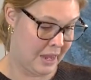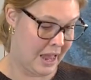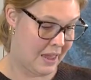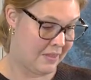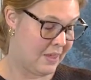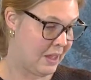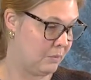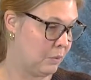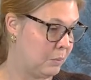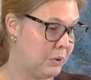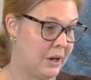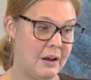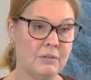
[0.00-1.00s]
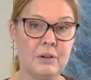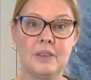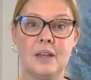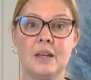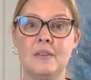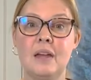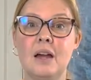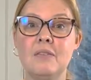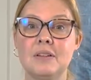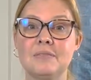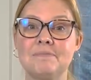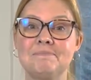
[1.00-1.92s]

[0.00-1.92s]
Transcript: And then we'll put everything in the oven.